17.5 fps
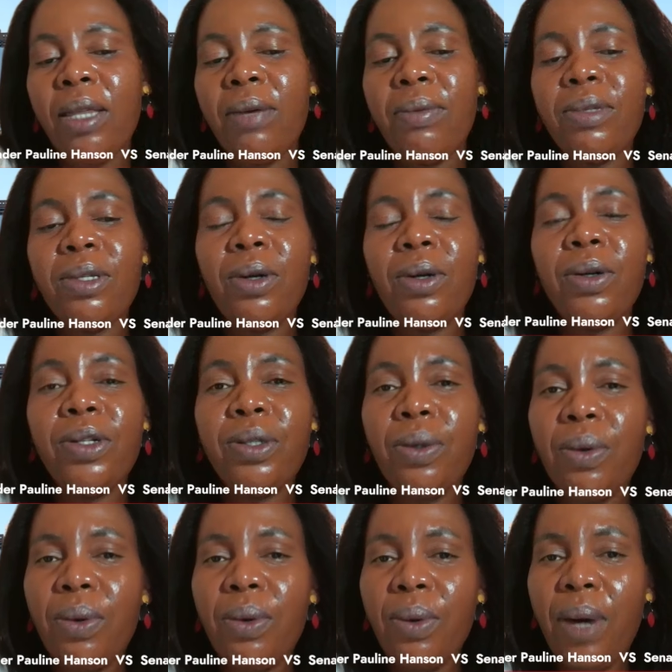There was
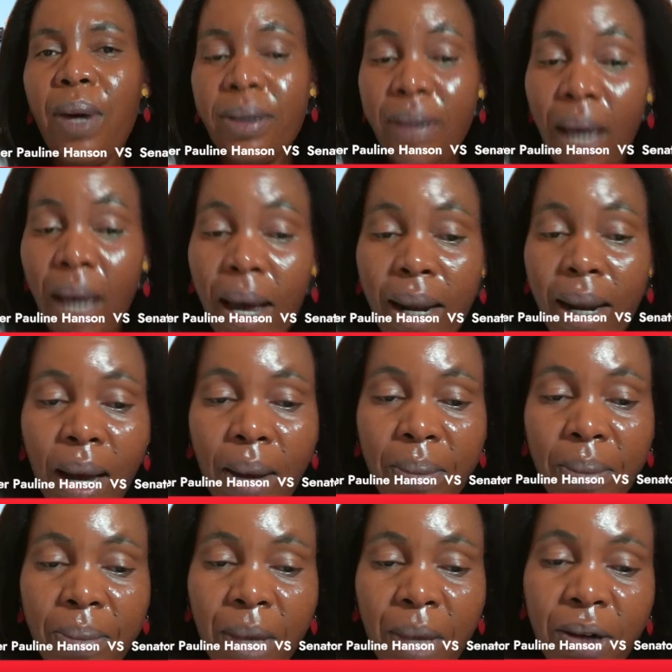also
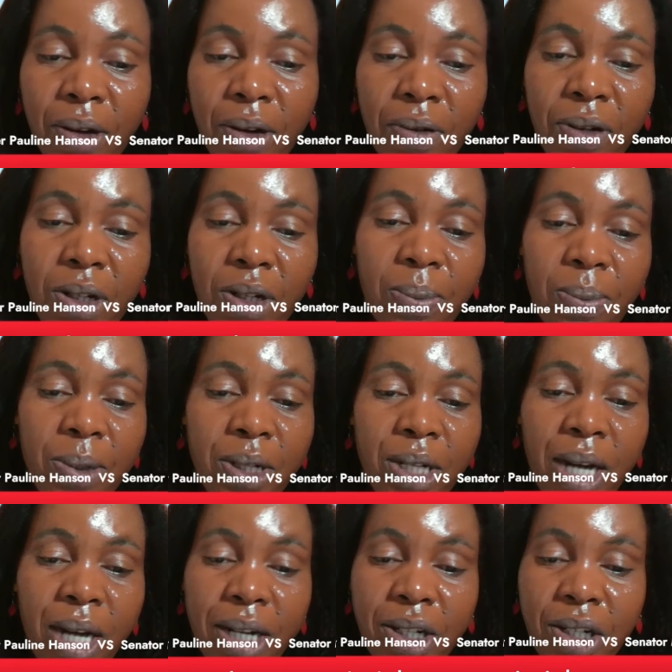asylum and refugee
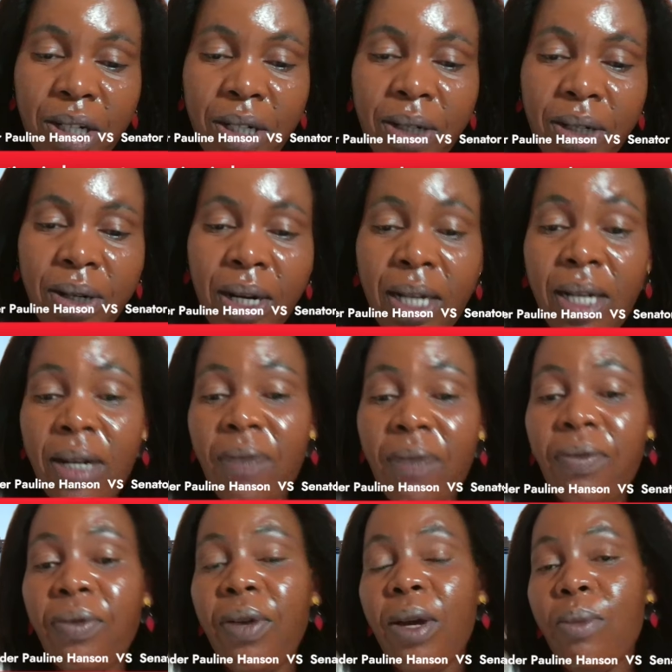protection, created
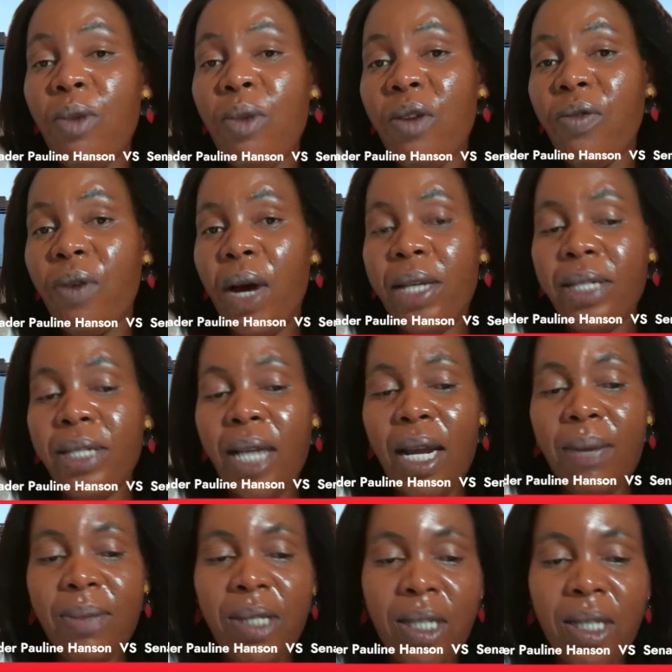a framework for
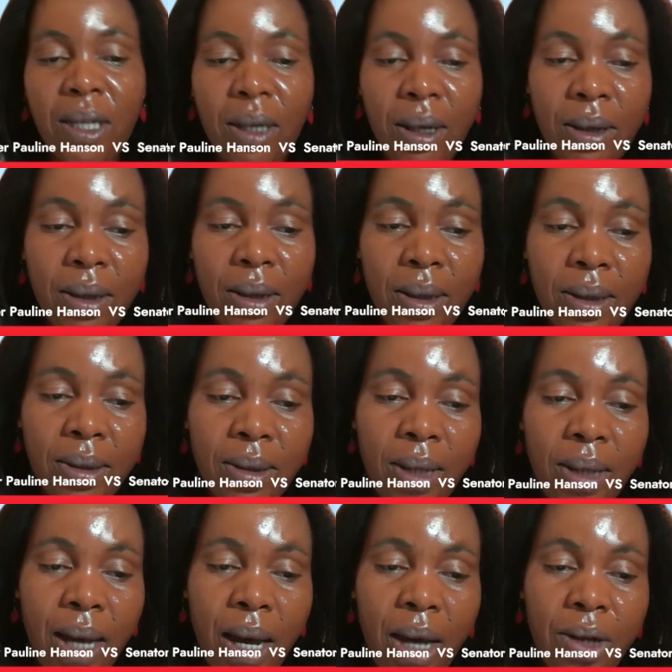asylum
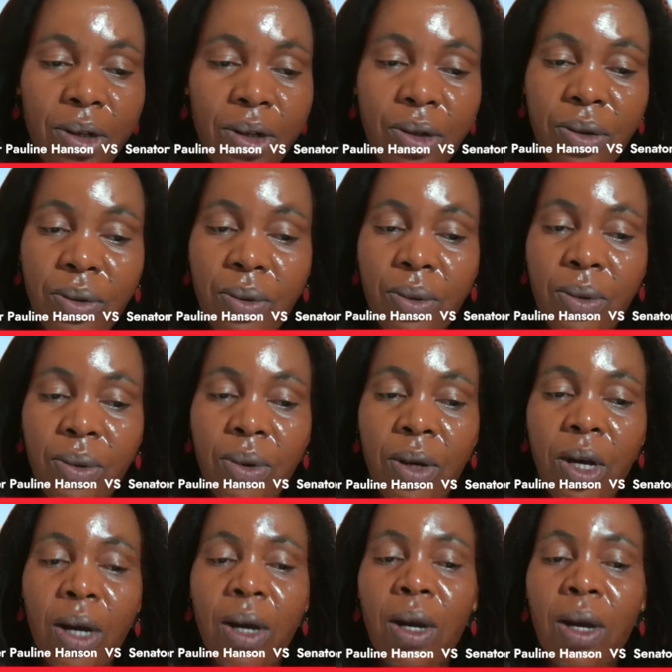seekers through
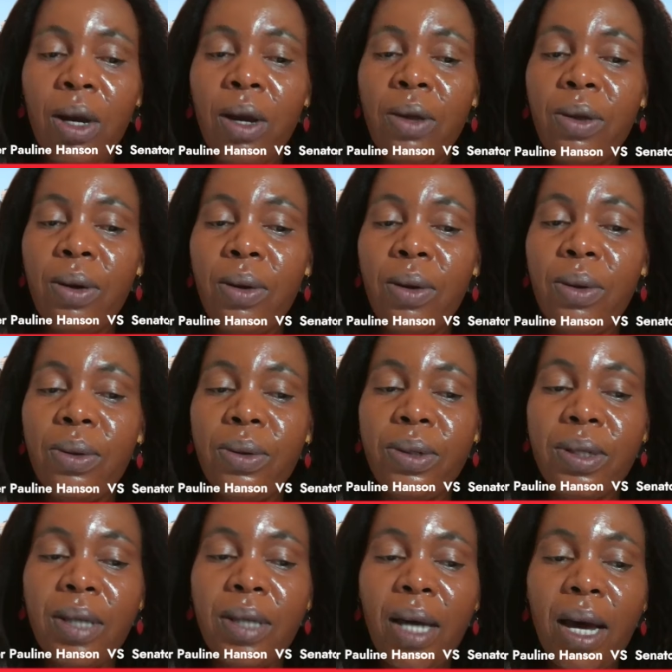
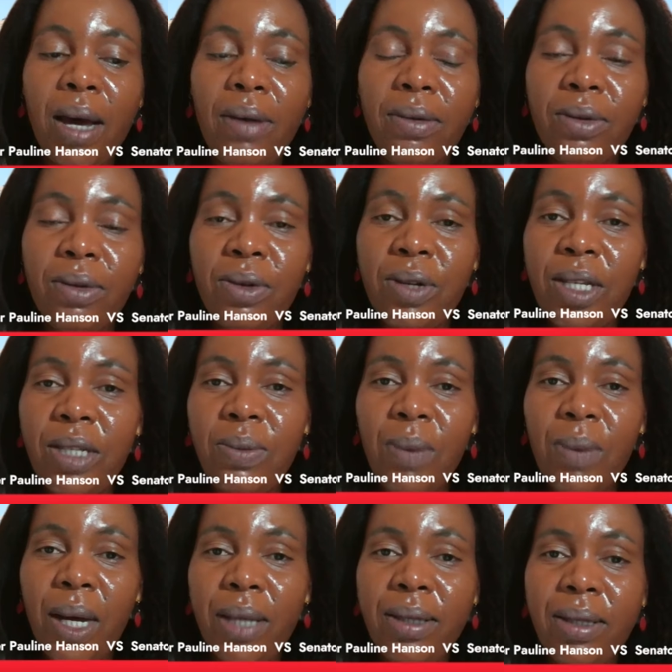
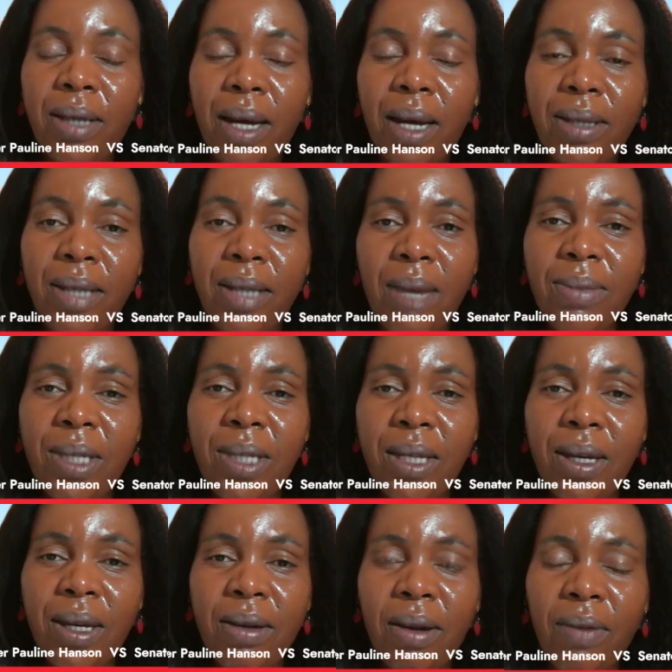these ones, the asylum
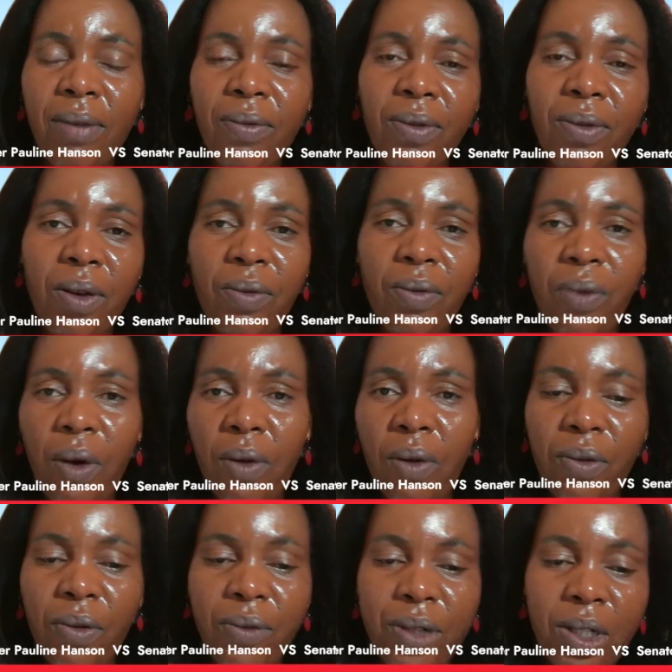seekers have
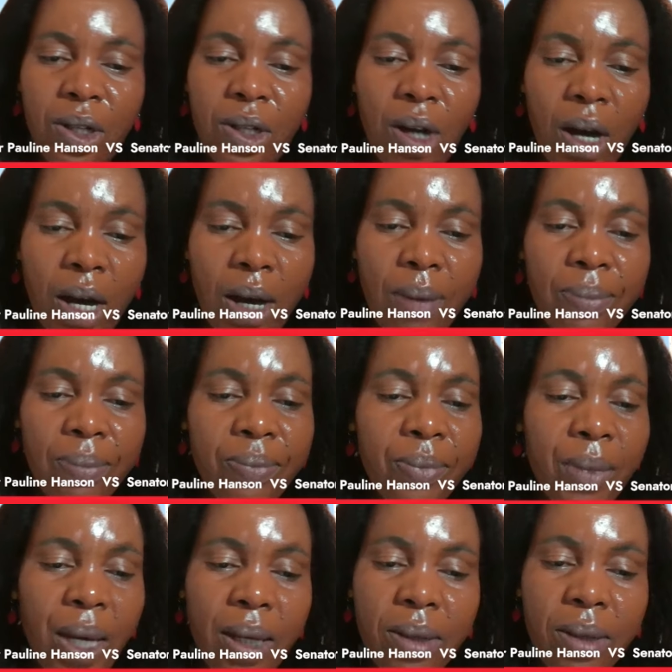evolved over
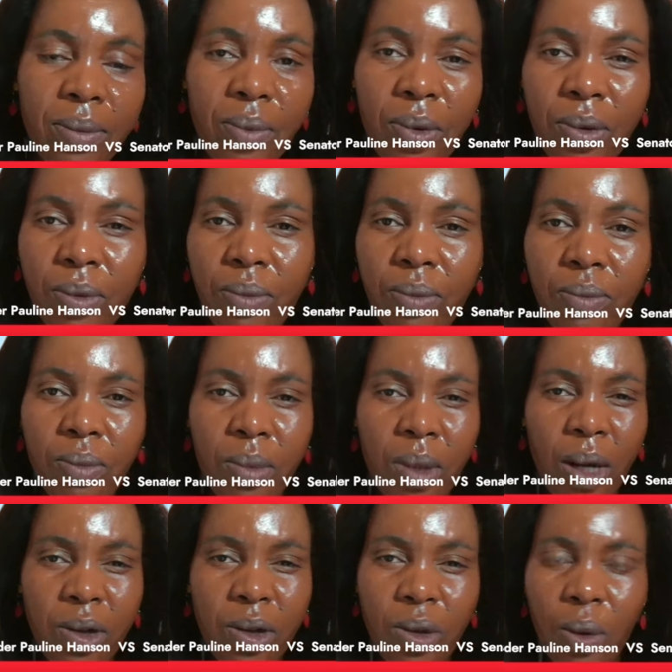time, and we
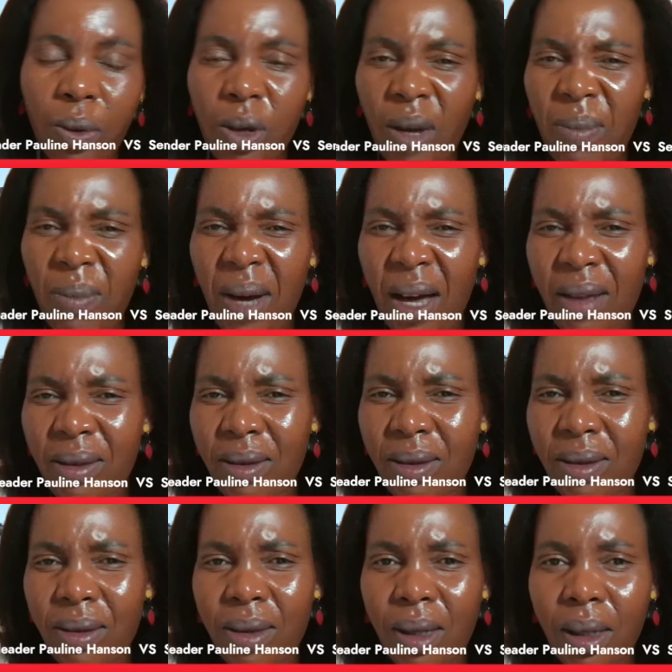now told you about
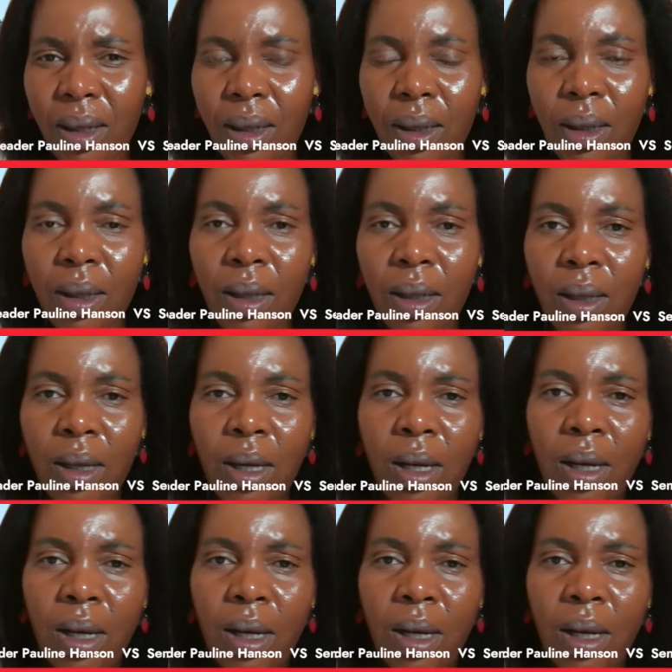the